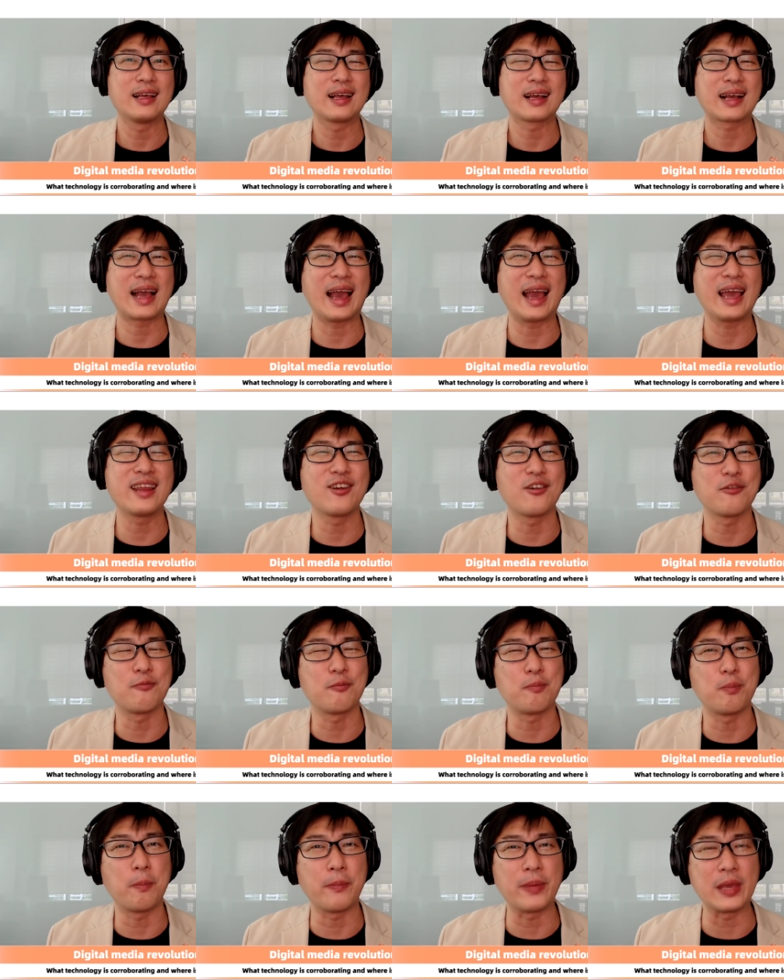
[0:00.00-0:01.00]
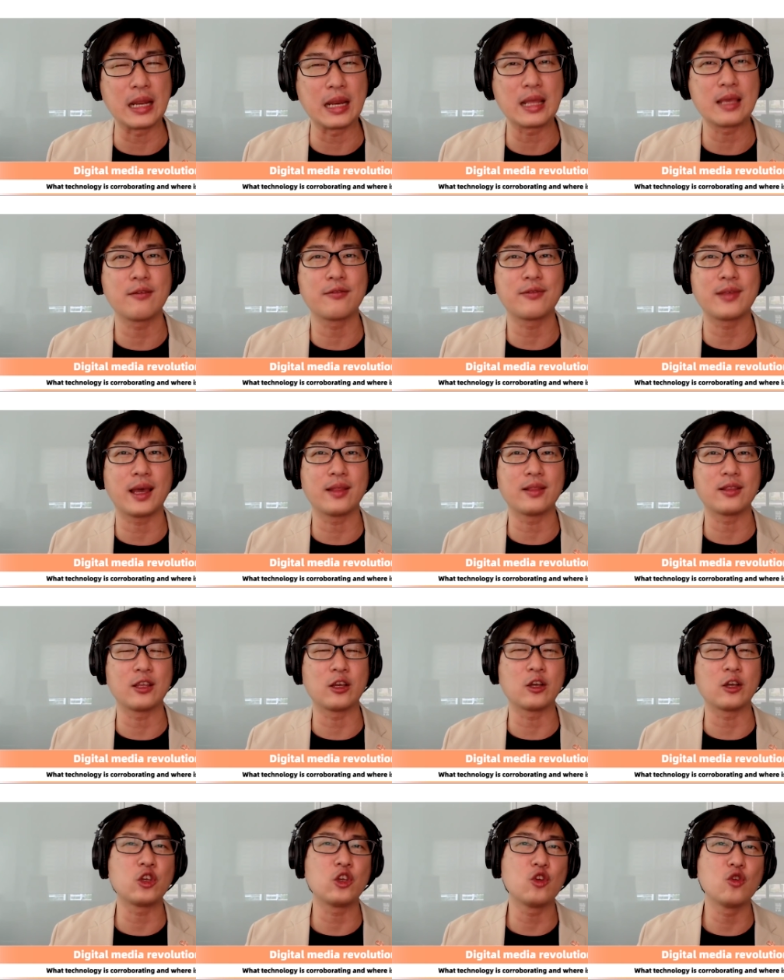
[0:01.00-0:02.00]
kind of believe that
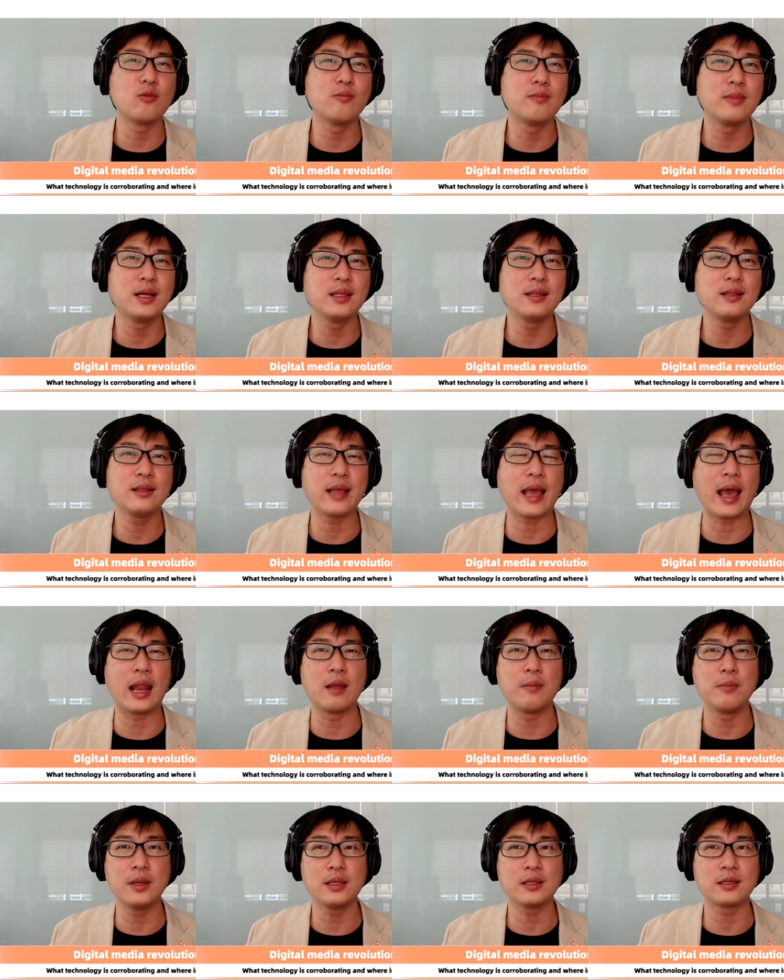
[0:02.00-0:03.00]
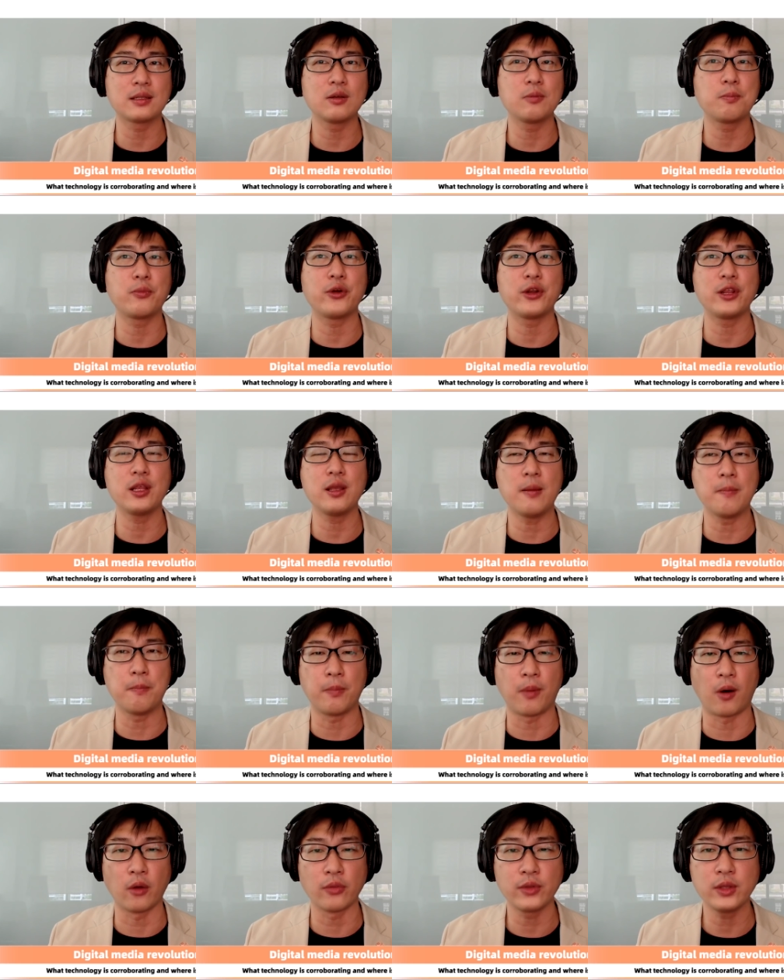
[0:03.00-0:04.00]
the human element is still pretty
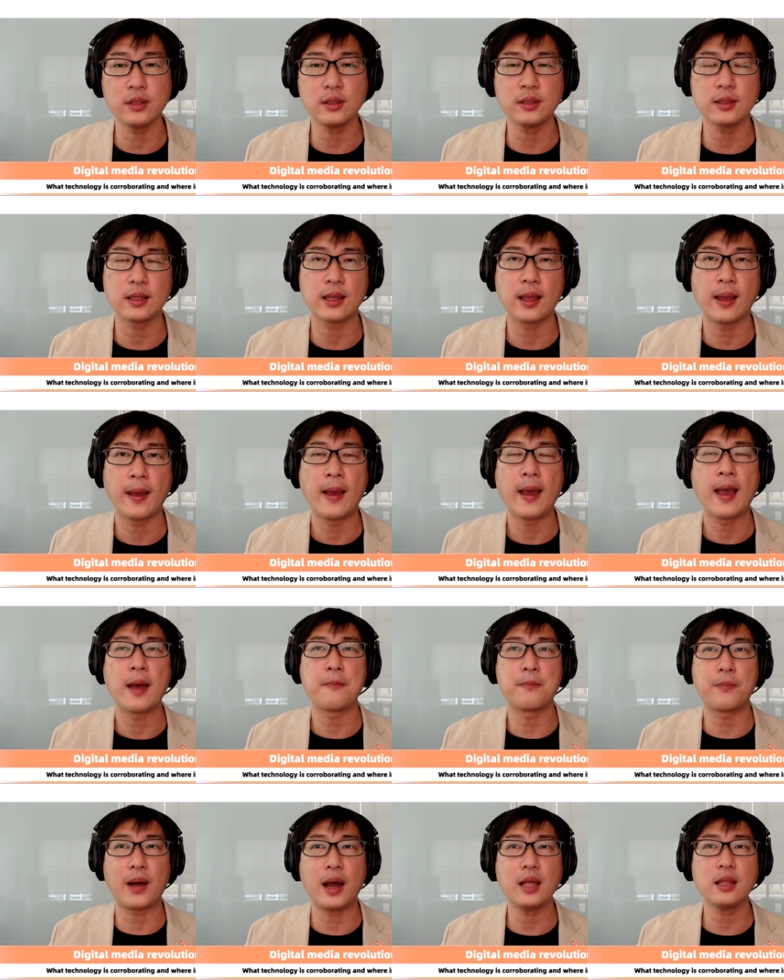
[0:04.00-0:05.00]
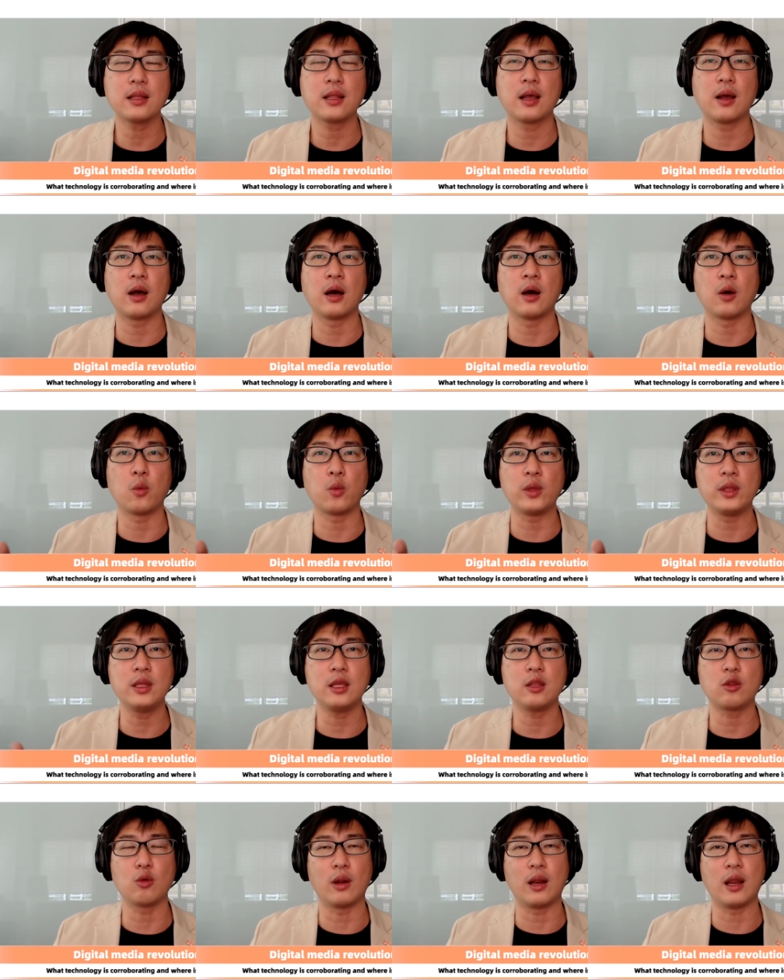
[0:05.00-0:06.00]
important, but uh, we
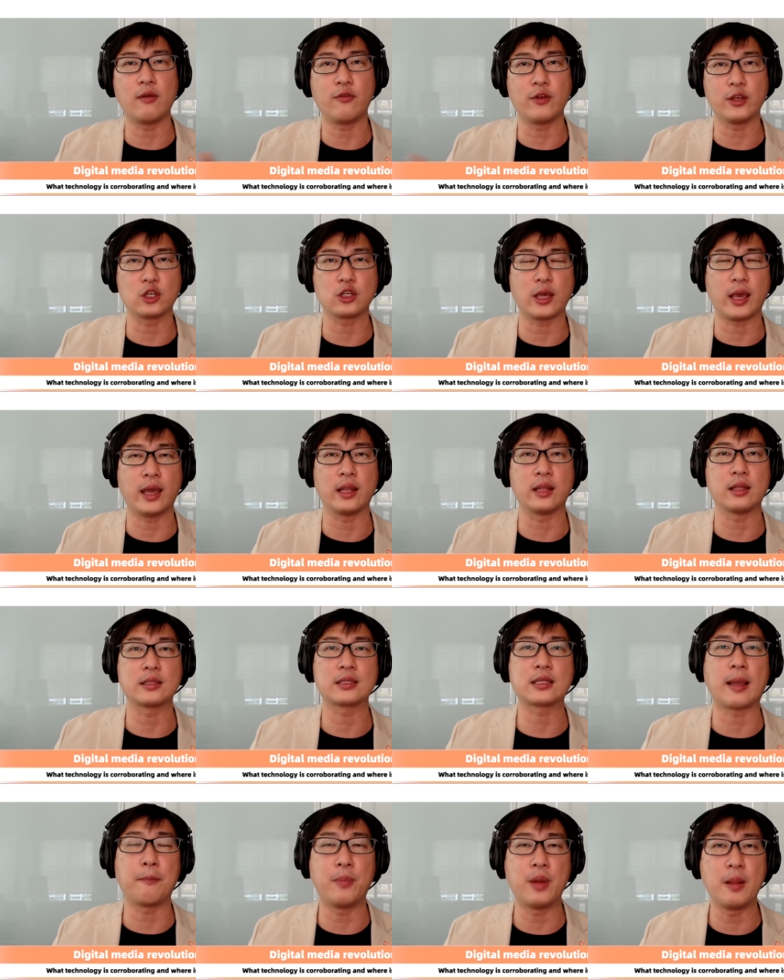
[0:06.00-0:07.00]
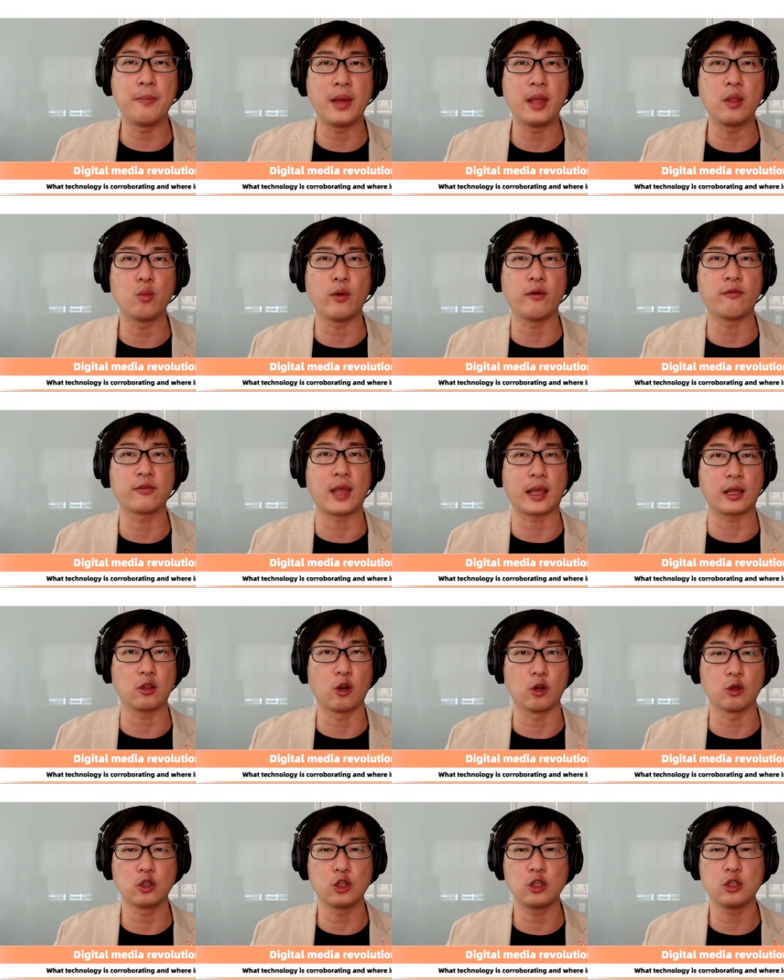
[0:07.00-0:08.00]
need to leverage and supplement with
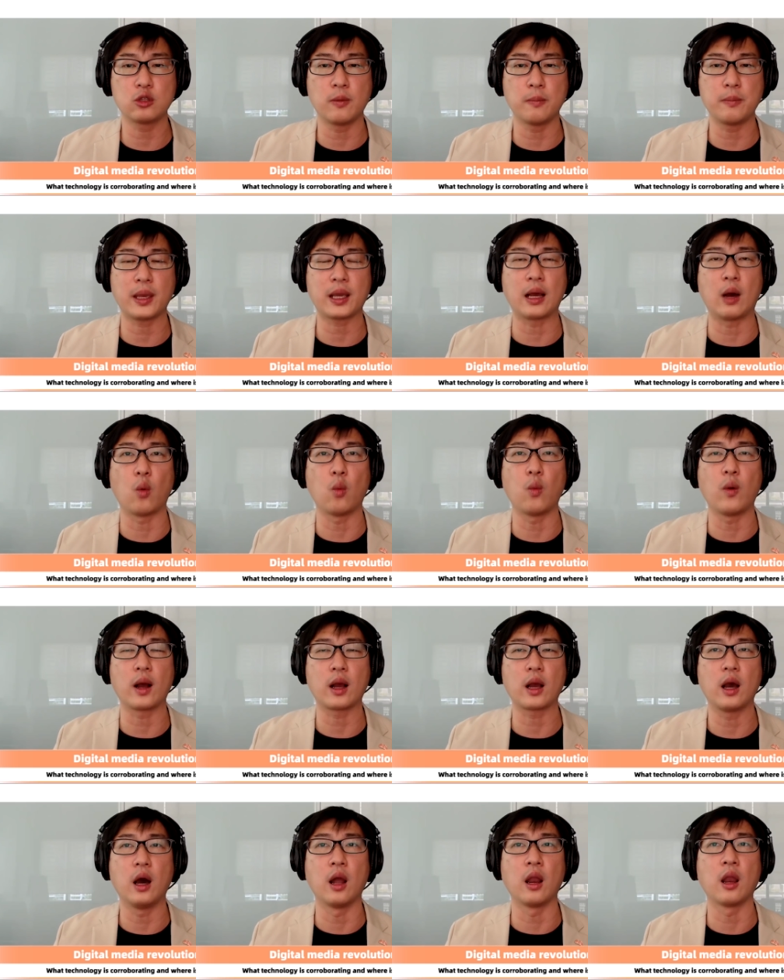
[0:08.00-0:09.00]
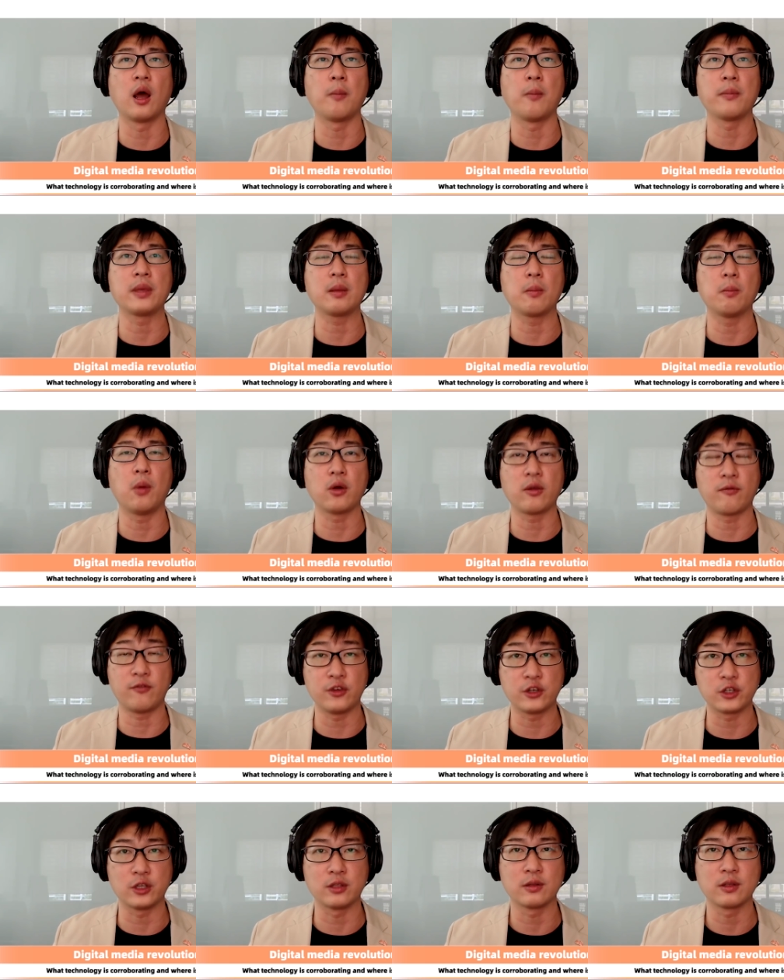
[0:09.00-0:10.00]
technology to make our work a lot more
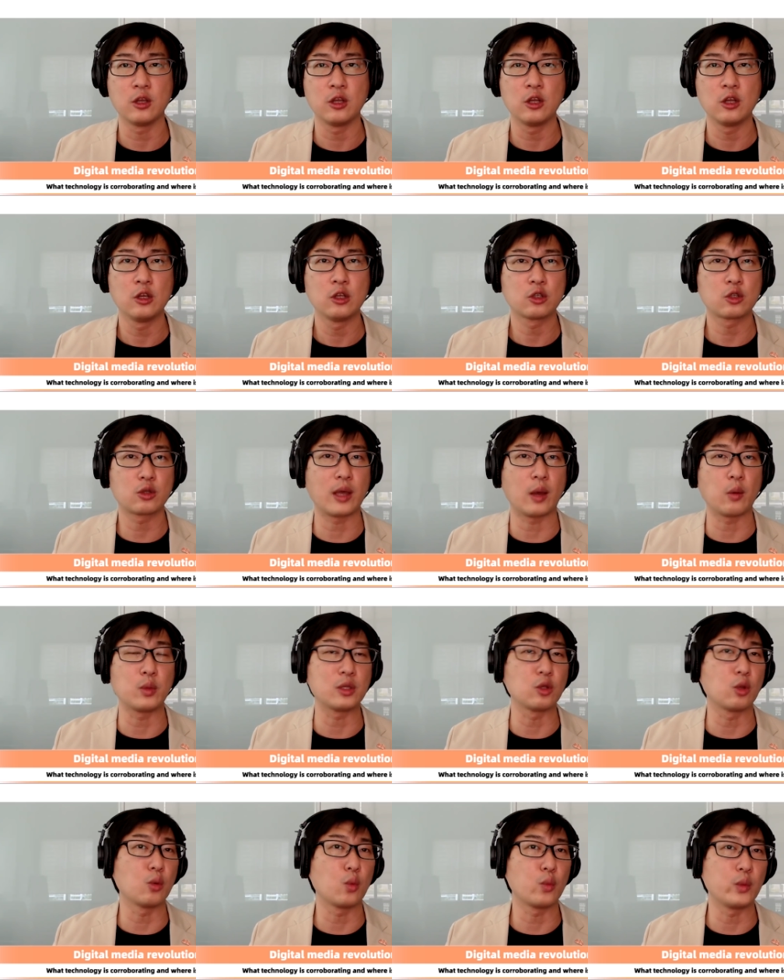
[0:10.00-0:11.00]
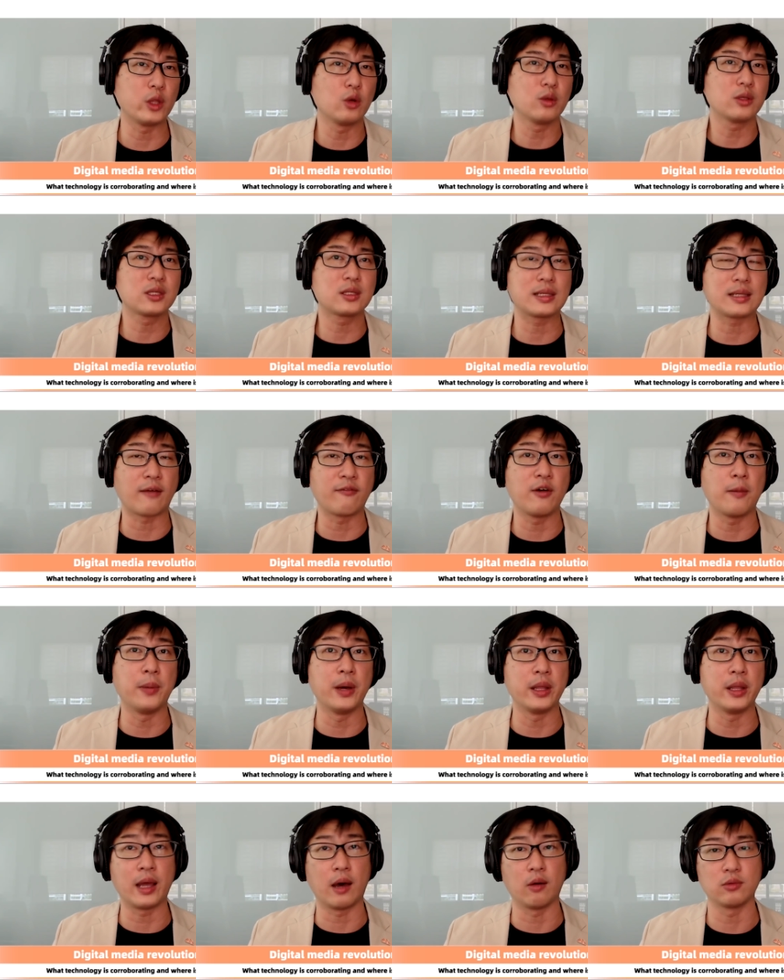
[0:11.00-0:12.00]
efficient so that we, do, we don't suffer
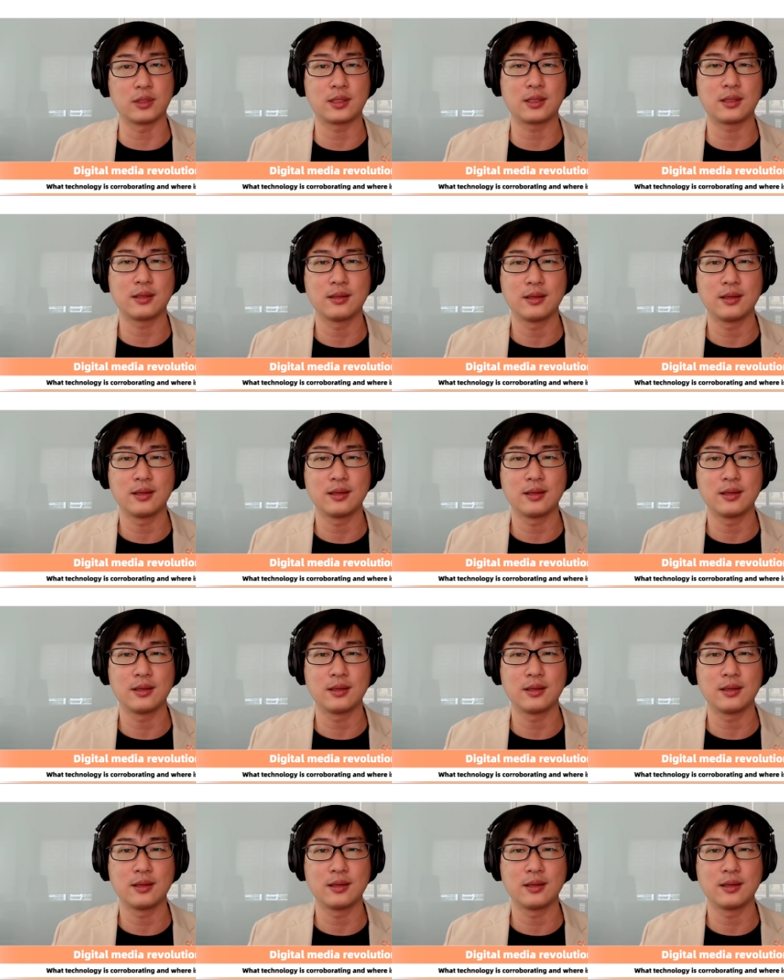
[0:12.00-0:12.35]
burnouts,